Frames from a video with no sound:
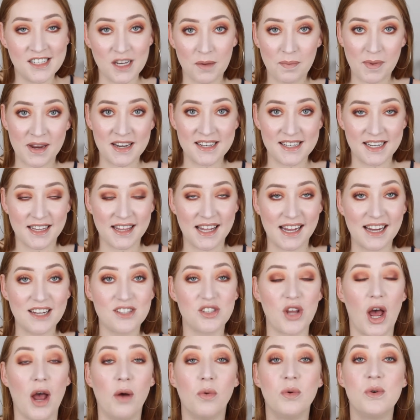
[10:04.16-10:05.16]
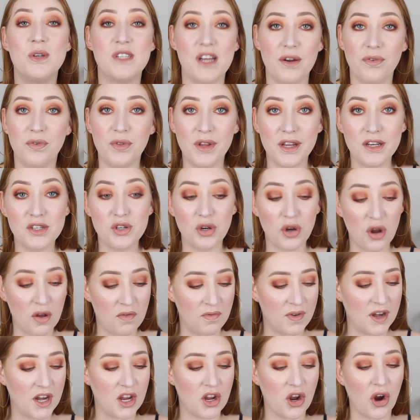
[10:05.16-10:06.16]
dip into these so I will definitely do a
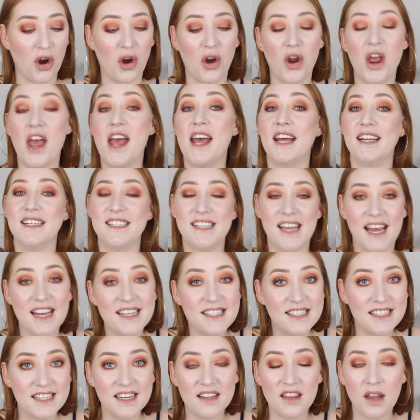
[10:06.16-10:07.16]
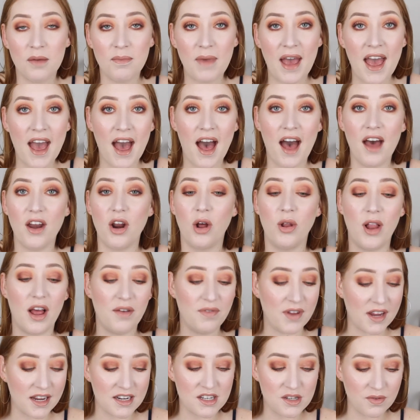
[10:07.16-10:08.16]
video testing them out I'll
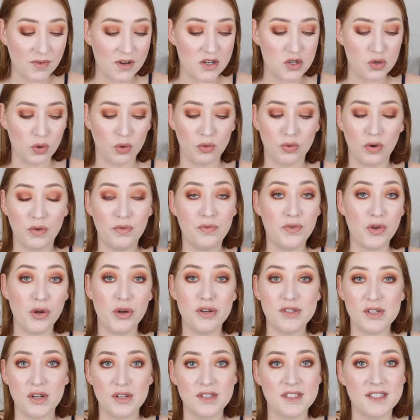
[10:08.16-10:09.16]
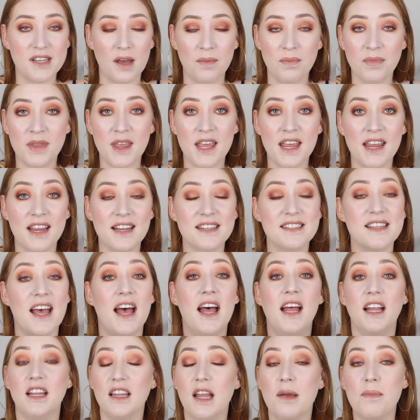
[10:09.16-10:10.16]
have individual reviews on some things
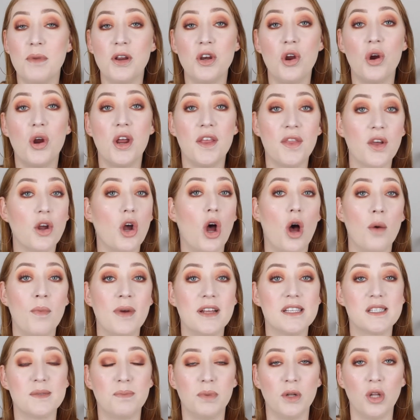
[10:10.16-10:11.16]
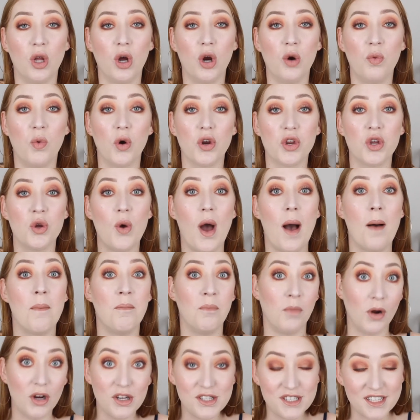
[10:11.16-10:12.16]
let me know in the comments below what you are
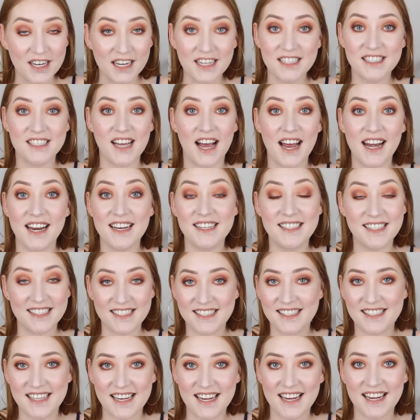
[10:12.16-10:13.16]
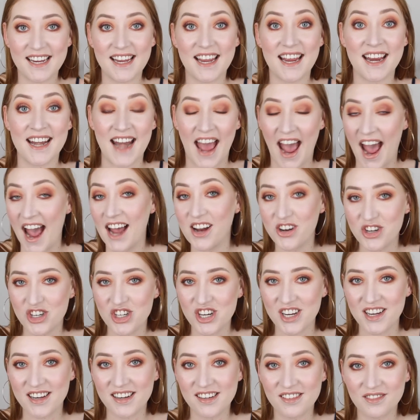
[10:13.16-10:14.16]
most excited to see in
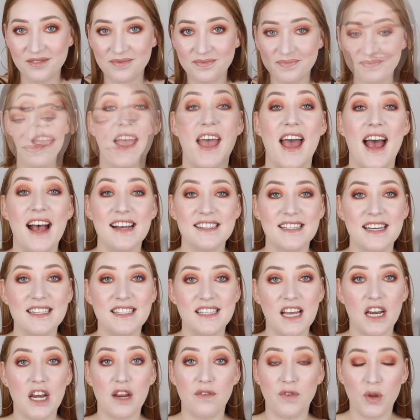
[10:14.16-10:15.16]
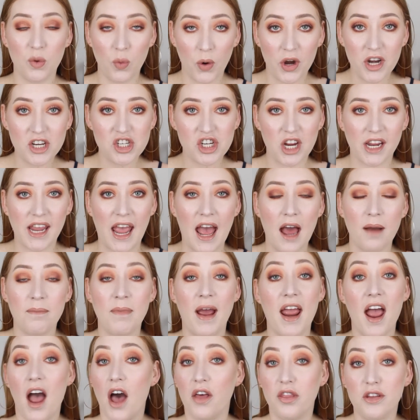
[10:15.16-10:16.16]
action as I said, if you want to check out
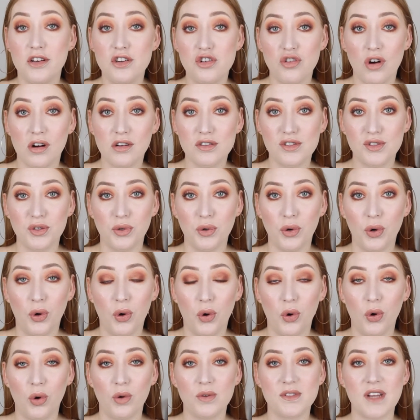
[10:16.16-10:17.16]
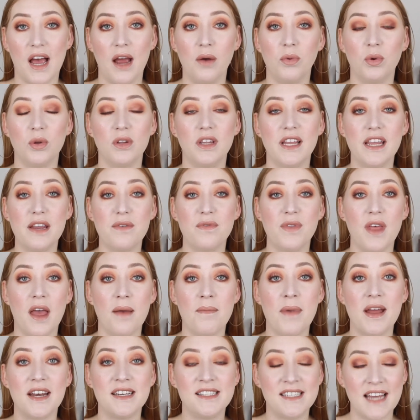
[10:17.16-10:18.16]
my other drugstore hauls, I will leave
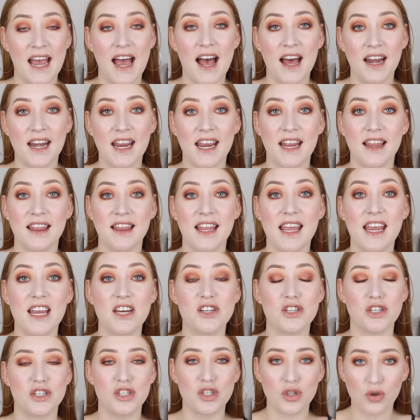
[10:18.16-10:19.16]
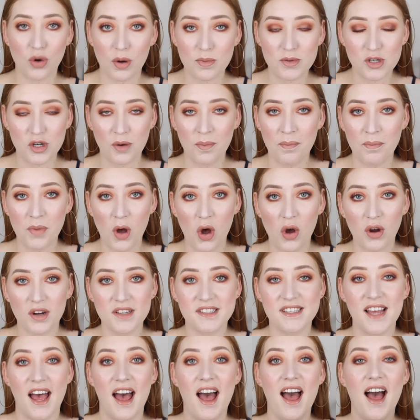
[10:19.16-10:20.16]
them down in the description
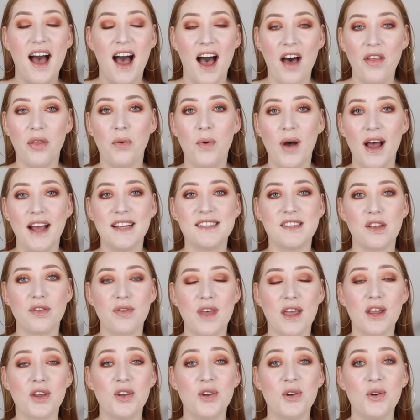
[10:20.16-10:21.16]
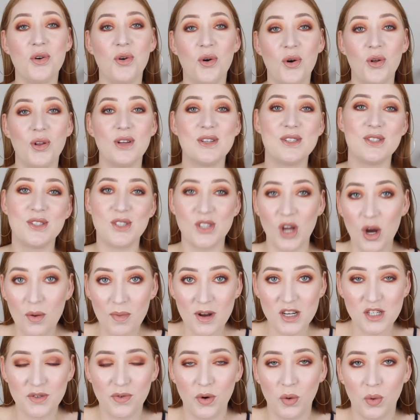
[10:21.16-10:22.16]
box. Otherwise, thank you all so
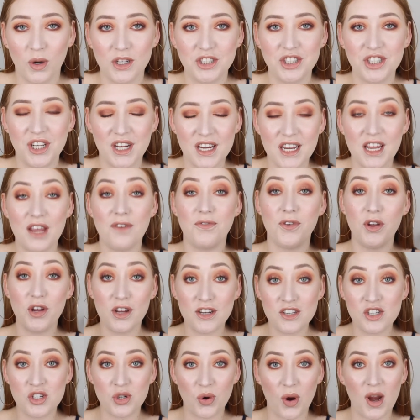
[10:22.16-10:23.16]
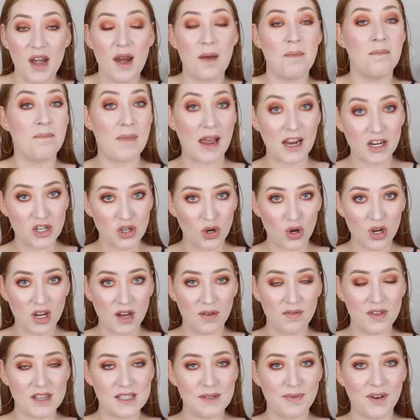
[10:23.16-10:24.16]
much for watching. If you enjoyed make sure you
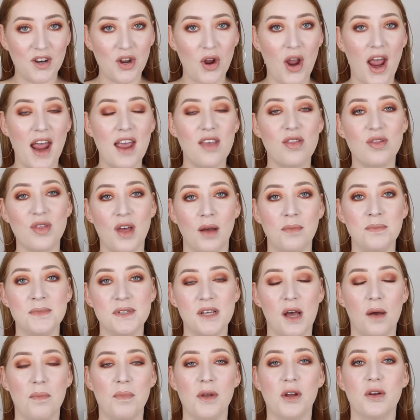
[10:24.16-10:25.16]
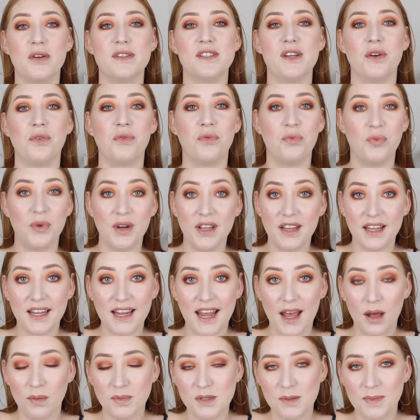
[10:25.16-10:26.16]
give this video a thumbs up because it really
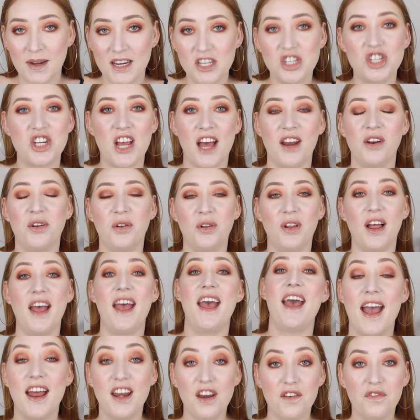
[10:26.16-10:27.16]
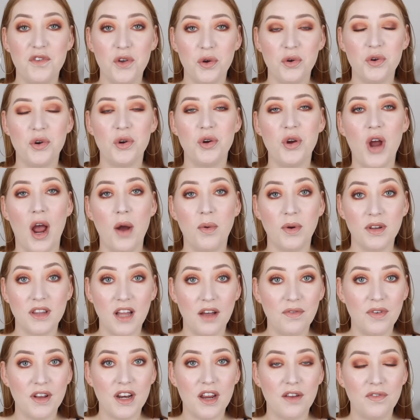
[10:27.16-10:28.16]
helps my channel. And if you're new, I would
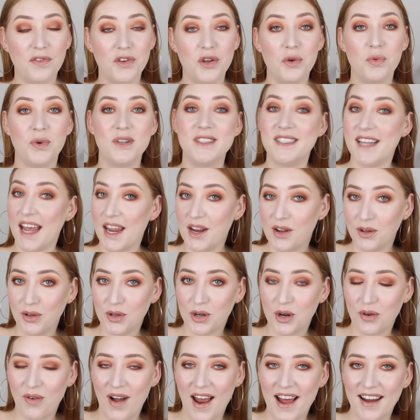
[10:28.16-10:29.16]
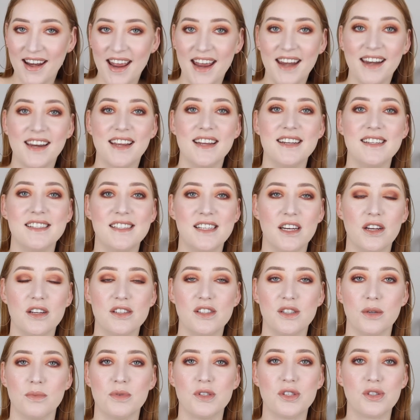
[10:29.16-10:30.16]
love it if you would take a look around and consider
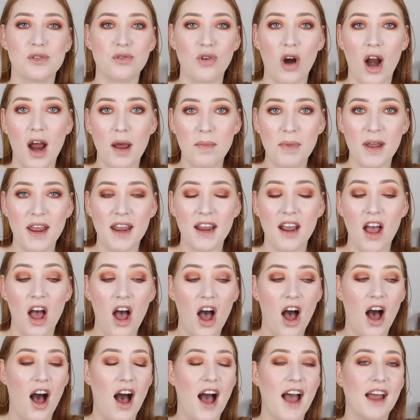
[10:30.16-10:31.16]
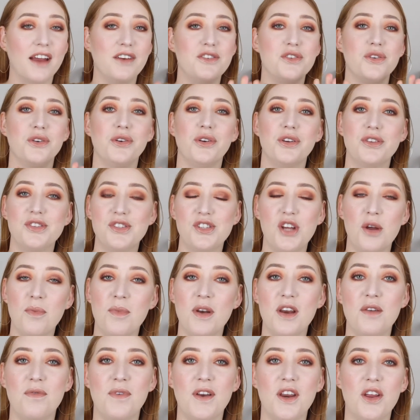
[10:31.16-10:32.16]
subscribing. I do so
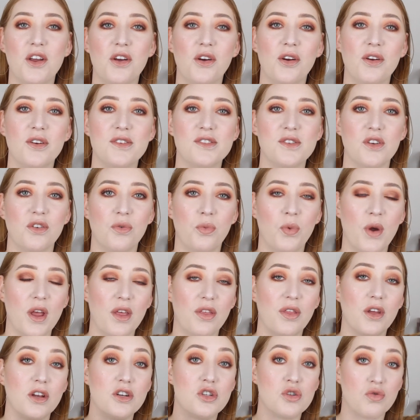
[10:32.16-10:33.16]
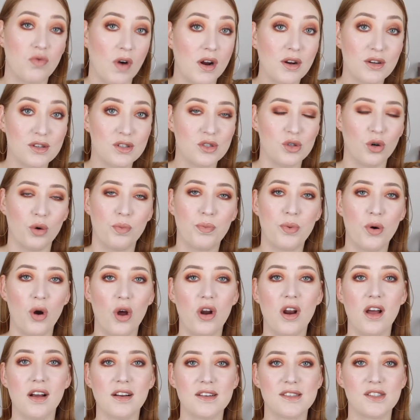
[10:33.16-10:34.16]
many videos with drugstore
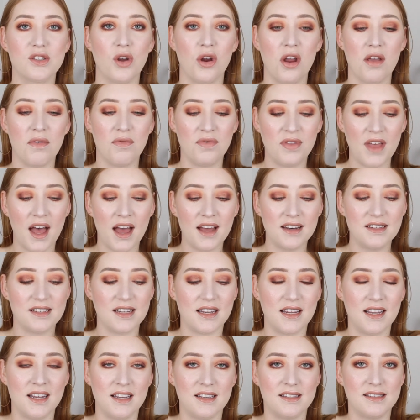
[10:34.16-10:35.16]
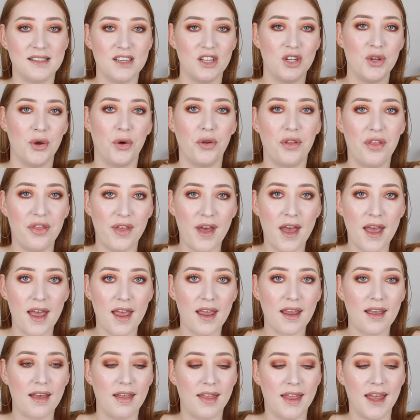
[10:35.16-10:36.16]
products, so if that is your
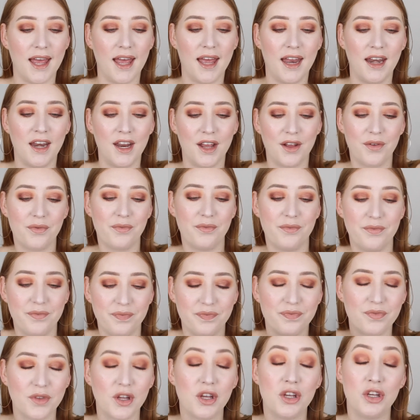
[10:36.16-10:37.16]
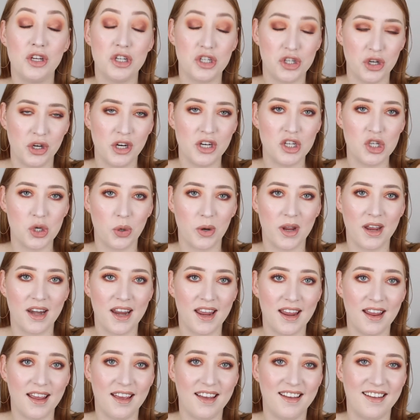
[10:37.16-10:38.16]
thing, then you should enjoy it
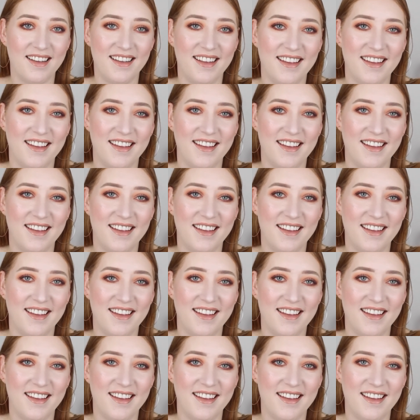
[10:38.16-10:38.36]
here.